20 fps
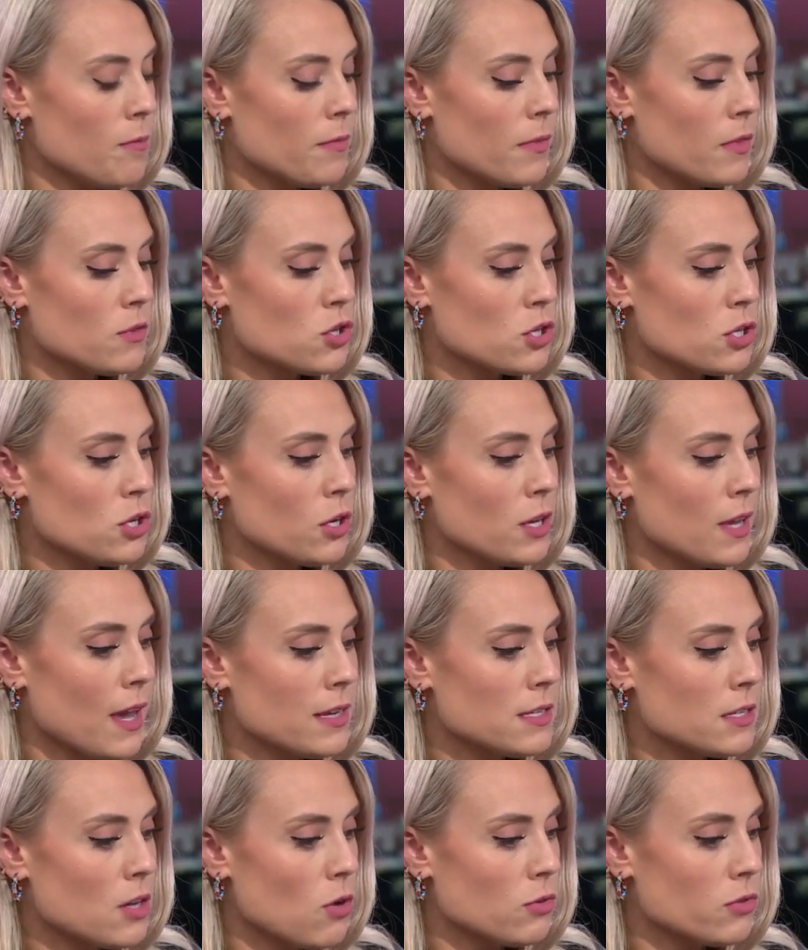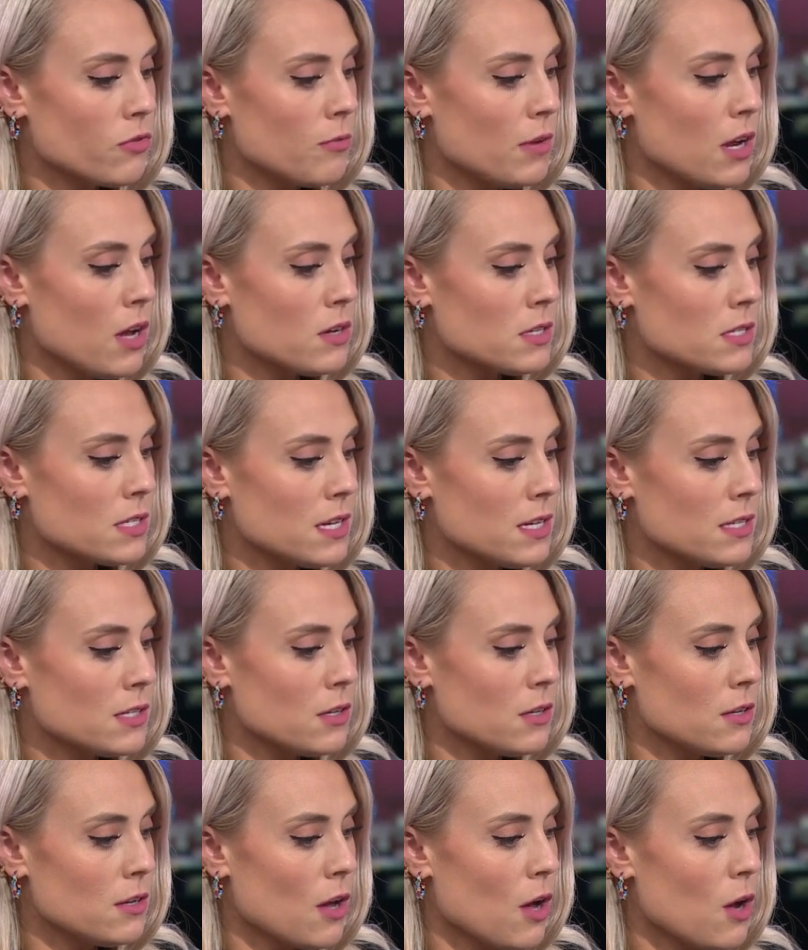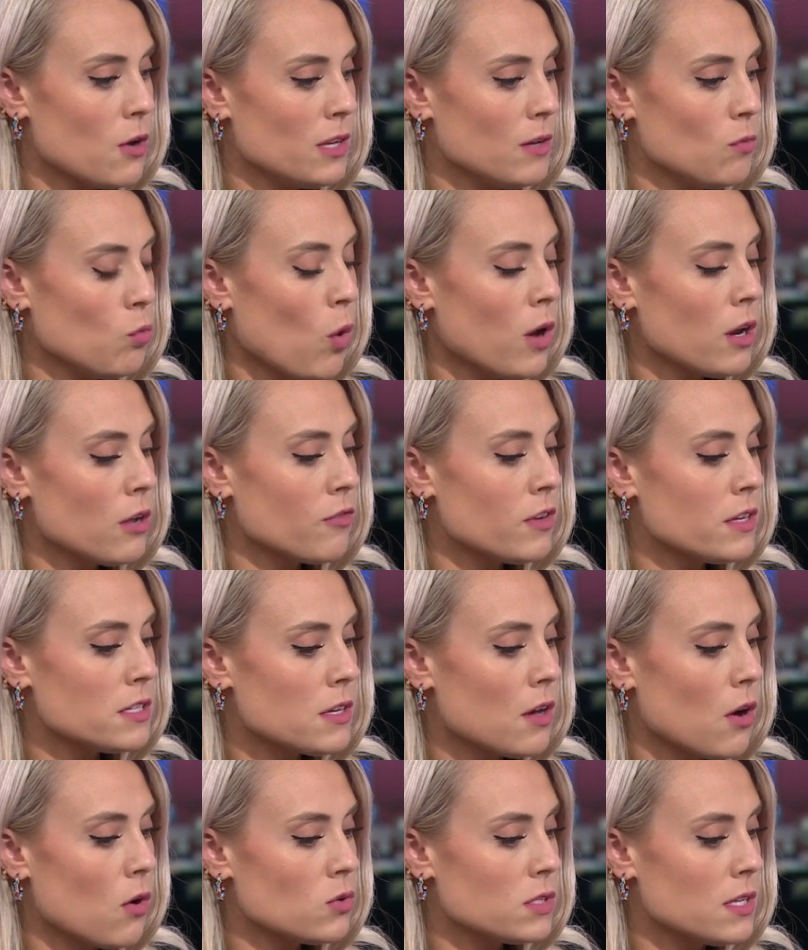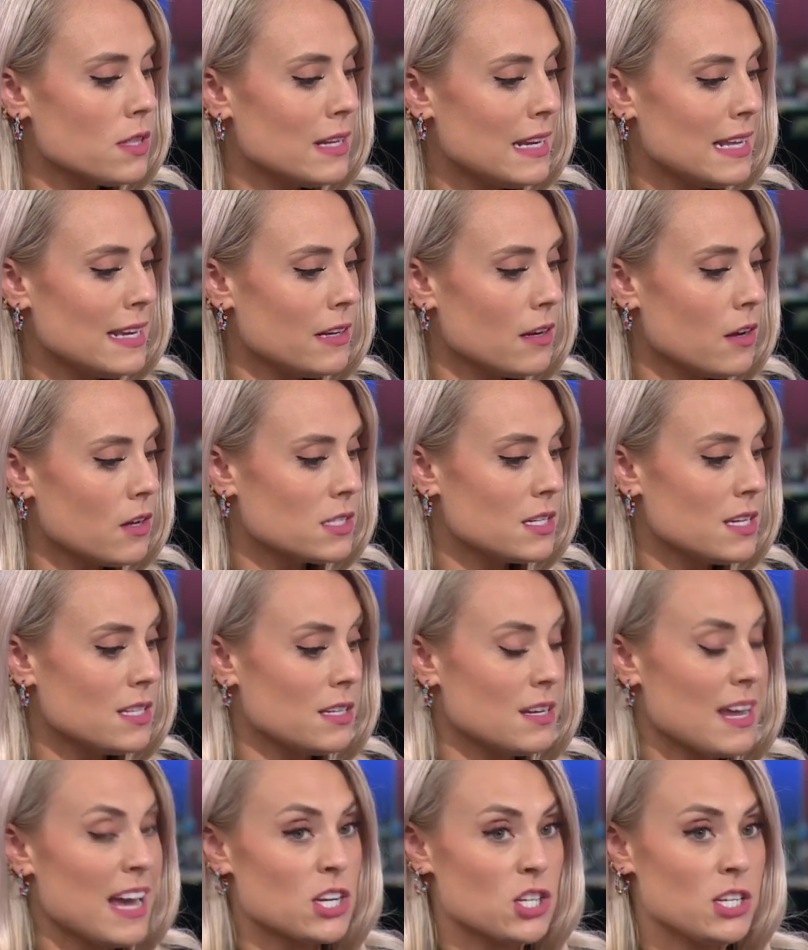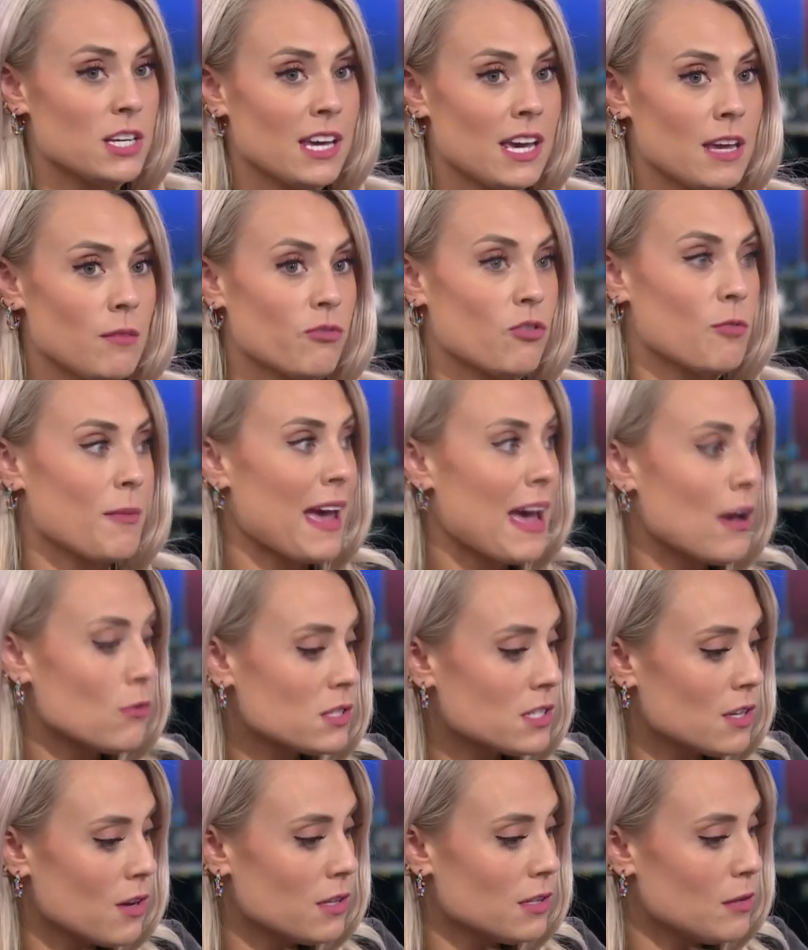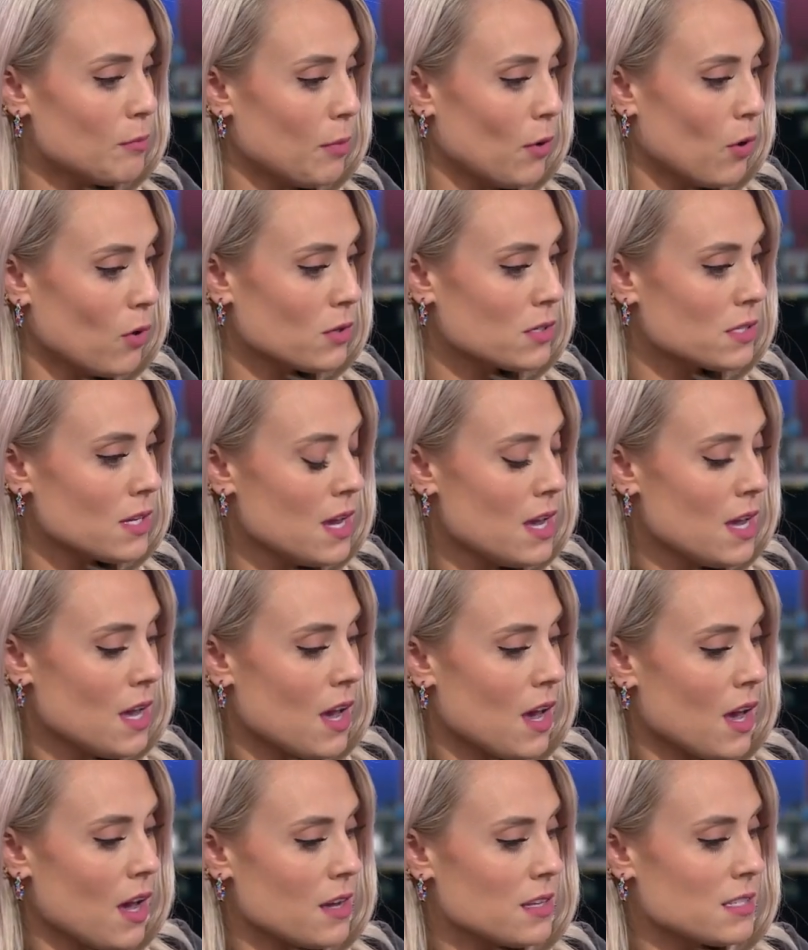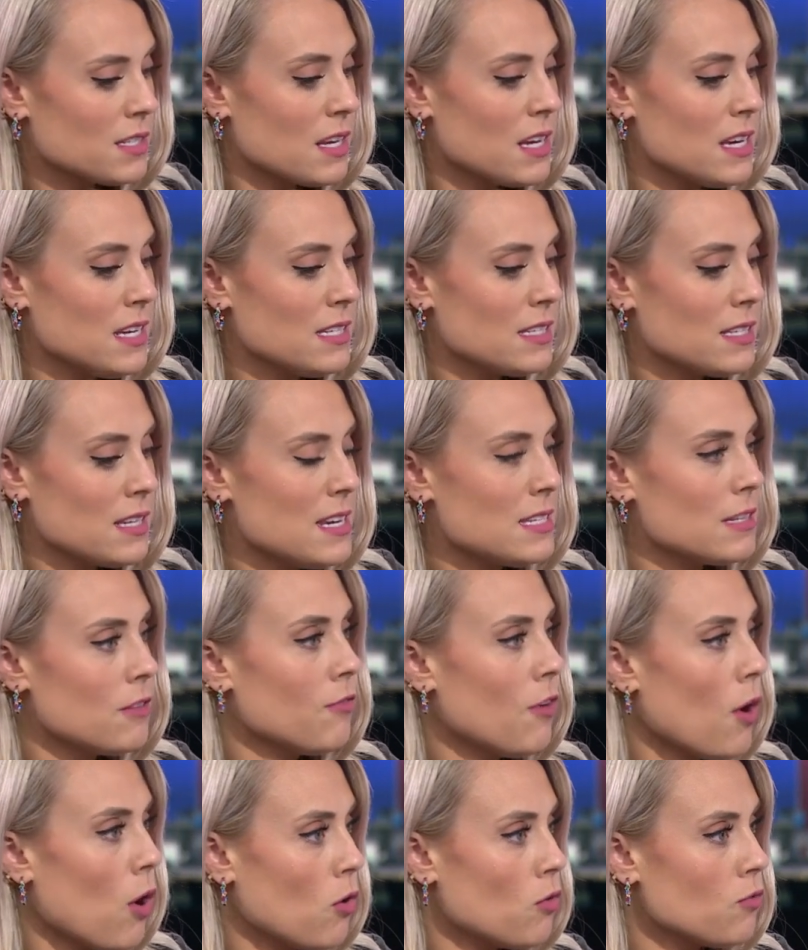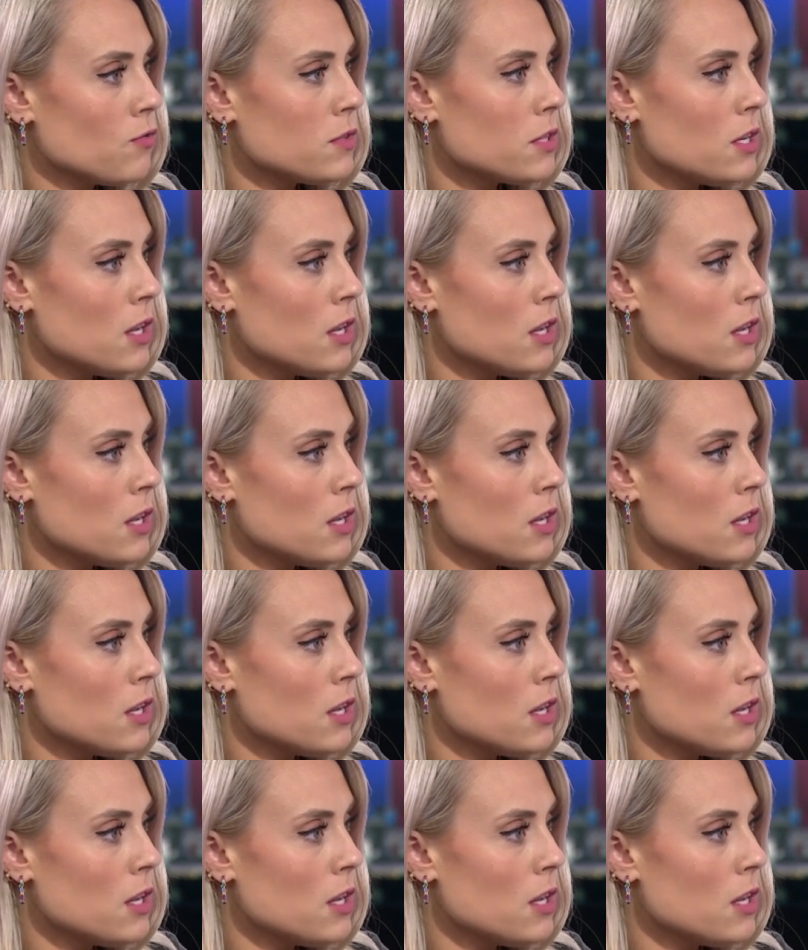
Just looking at his goals from last season, only one of his goals in the league last season actually came from outside the box. So he's evolved.